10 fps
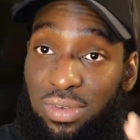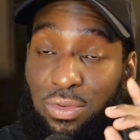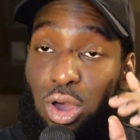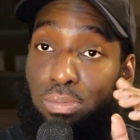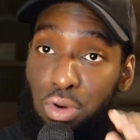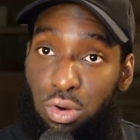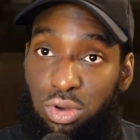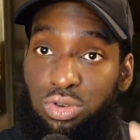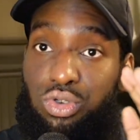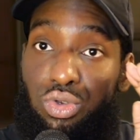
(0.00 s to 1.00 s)
if you are
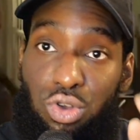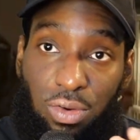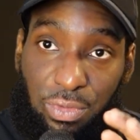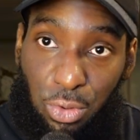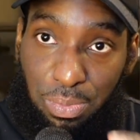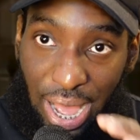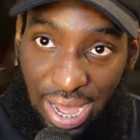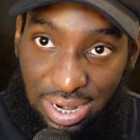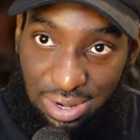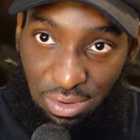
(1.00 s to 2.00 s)
broke, do not feel
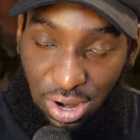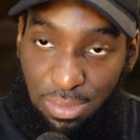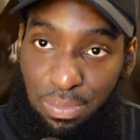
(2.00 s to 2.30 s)
bad, right?